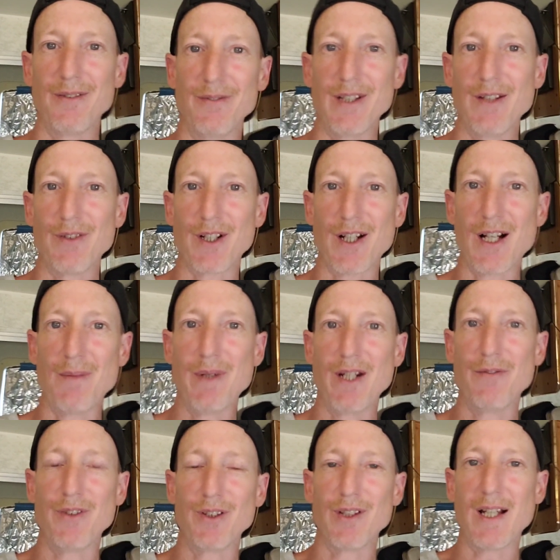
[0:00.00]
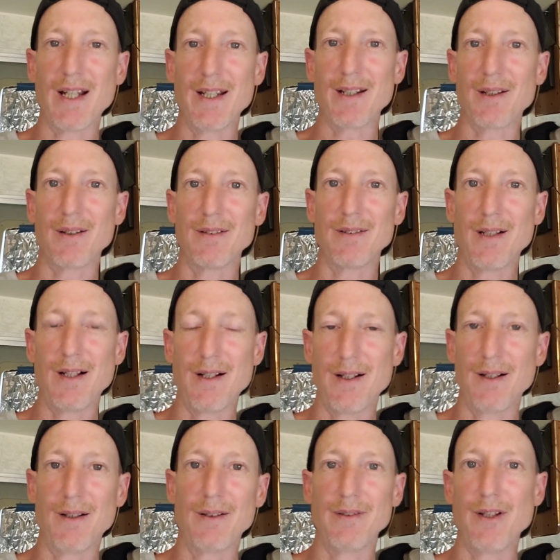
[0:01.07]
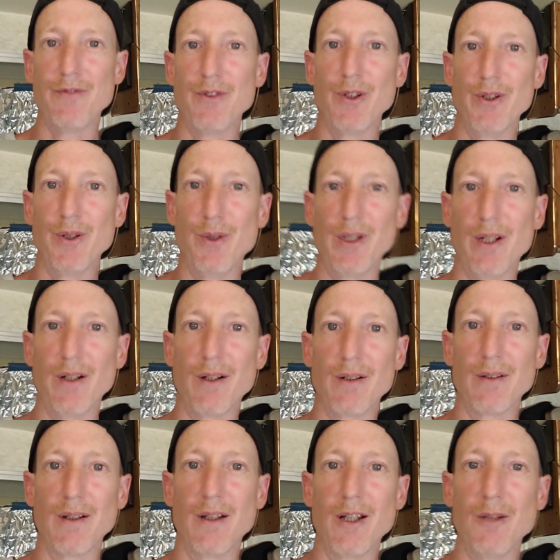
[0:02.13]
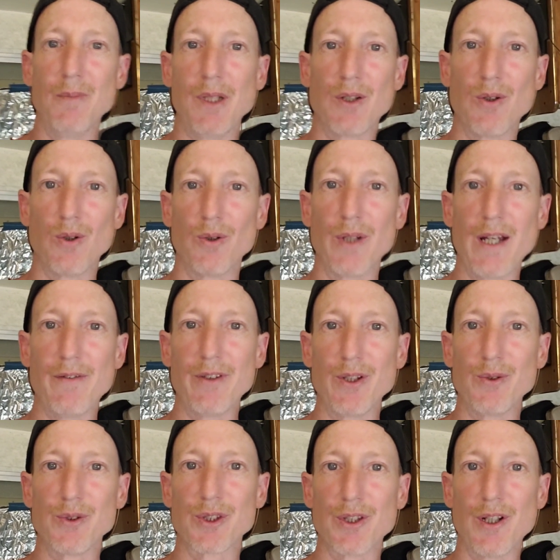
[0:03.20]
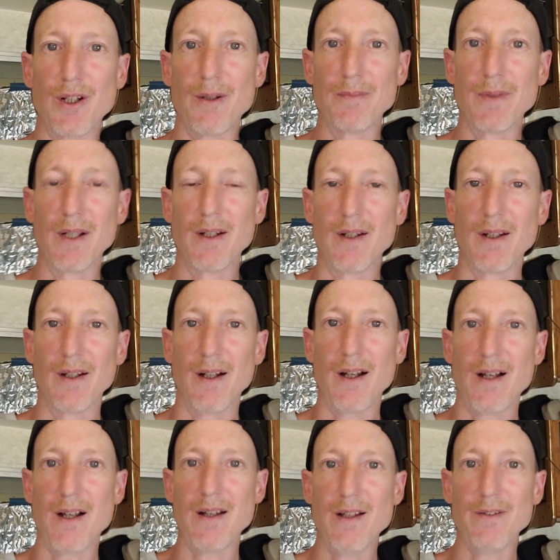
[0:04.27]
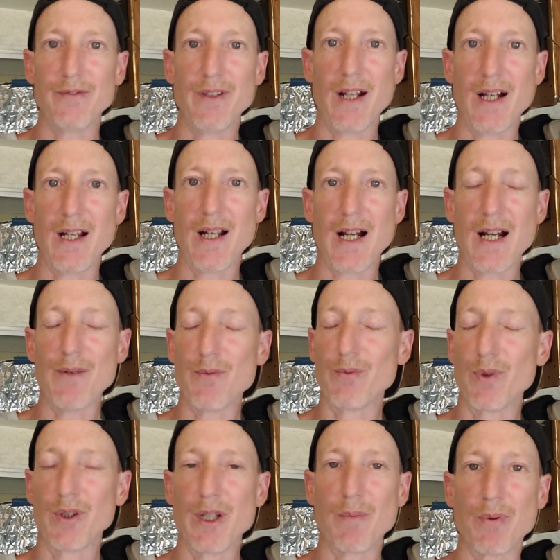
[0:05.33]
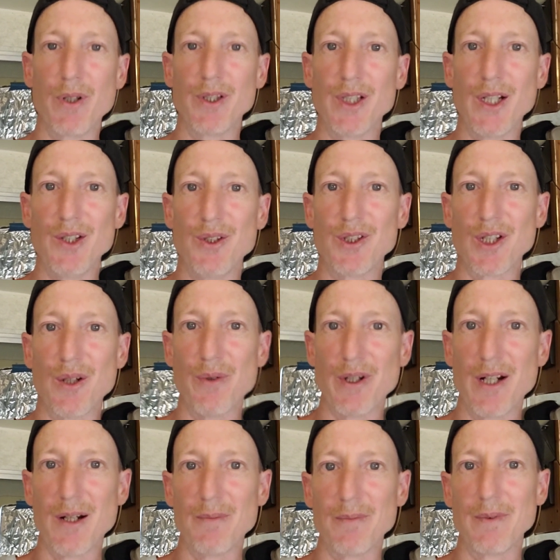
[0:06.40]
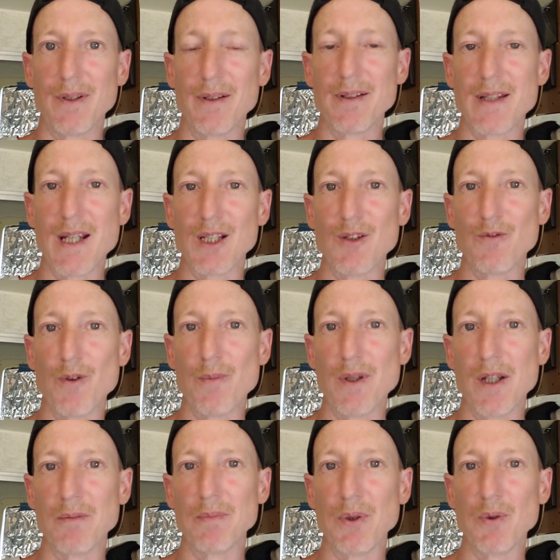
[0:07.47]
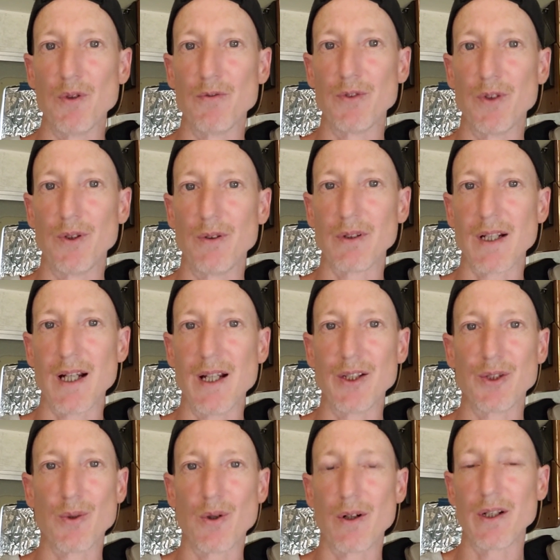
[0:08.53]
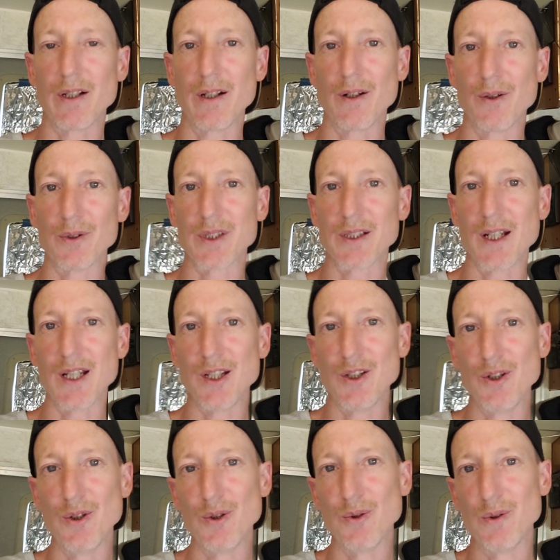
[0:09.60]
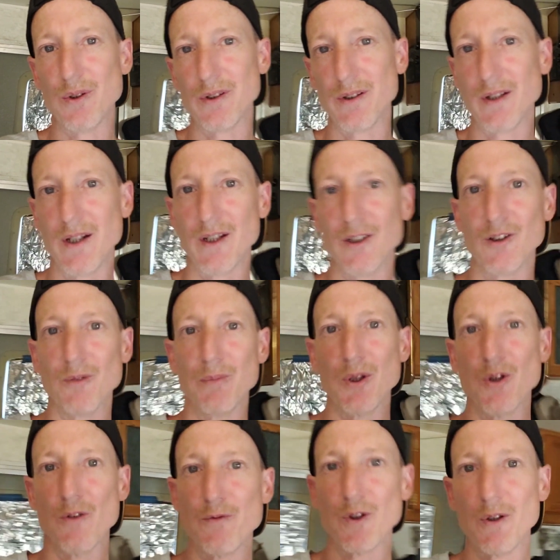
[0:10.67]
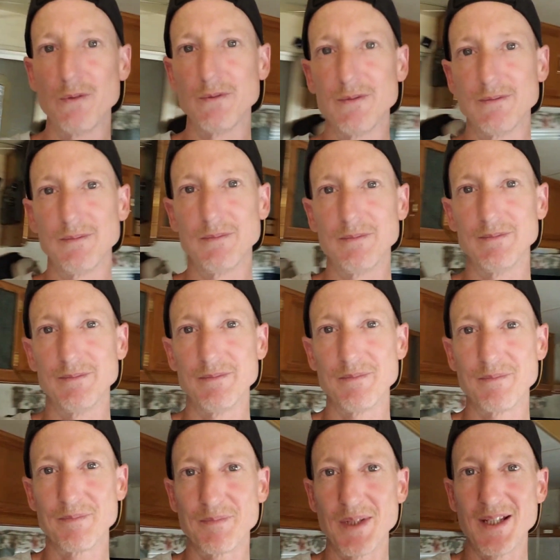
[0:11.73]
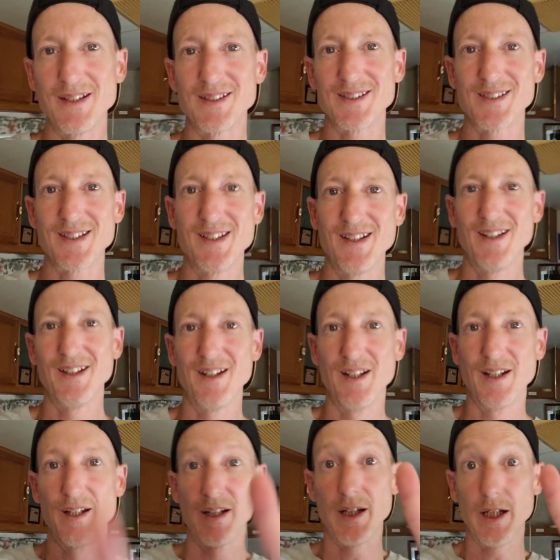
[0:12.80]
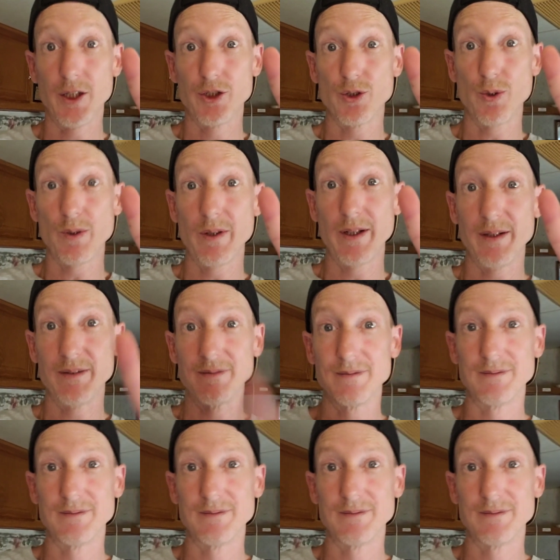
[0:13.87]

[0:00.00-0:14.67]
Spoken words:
Leave a comment if you like. If you're new here, it'd be cool to have a new sub. If not, I really appreciate you showing up. Thank you for being beautiful. Guys, you already know. Stay you. You're beautiful. Peace. Enjoy.